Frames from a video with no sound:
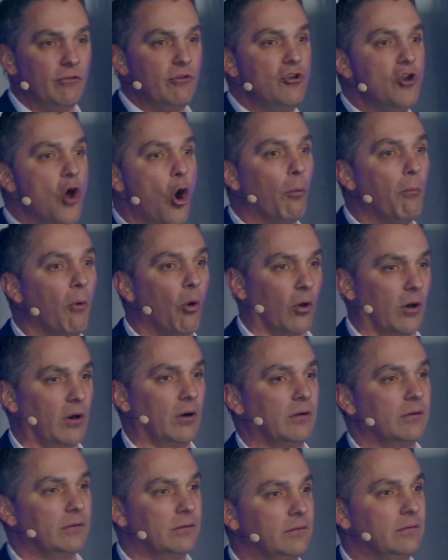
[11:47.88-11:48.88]
no more.
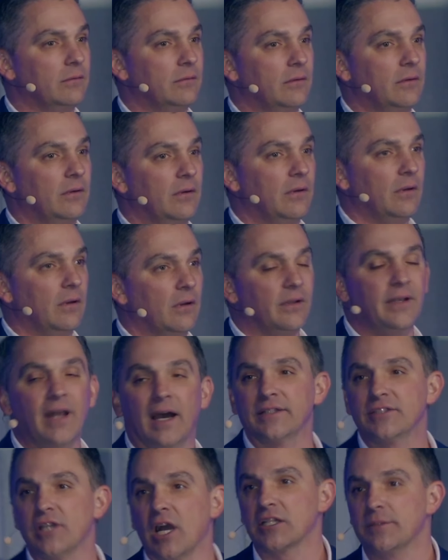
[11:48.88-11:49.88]
Now, I
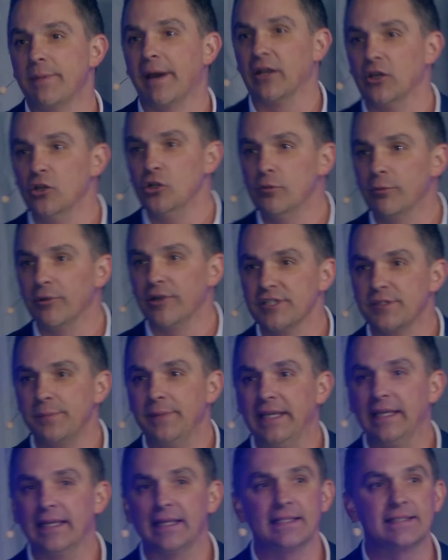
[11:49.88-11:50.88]
talked about Uber as
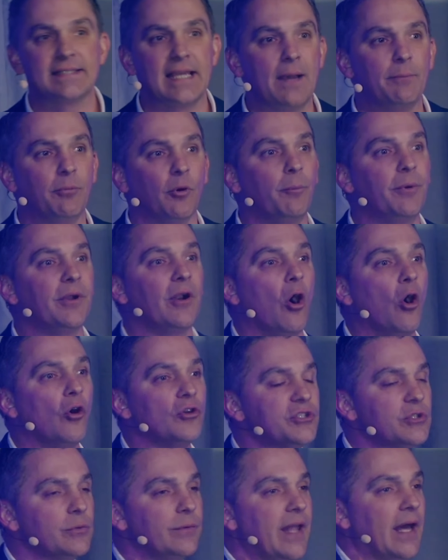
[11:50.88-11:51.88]
being an example, but
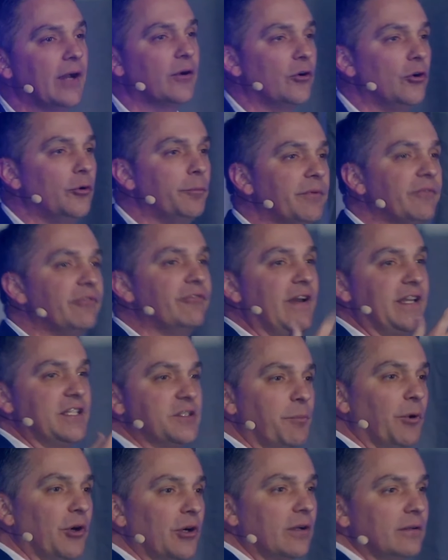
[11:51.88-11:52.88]
also in that group,
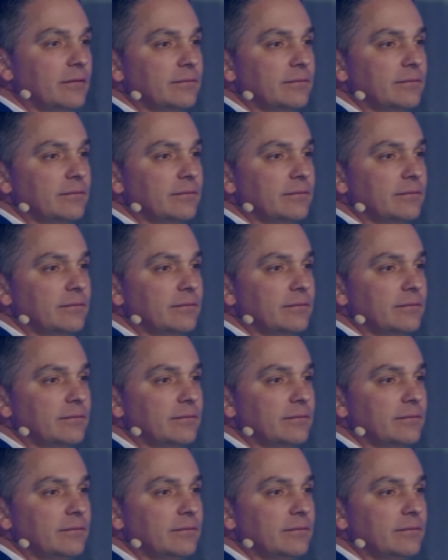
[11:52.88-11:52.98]
Facebook.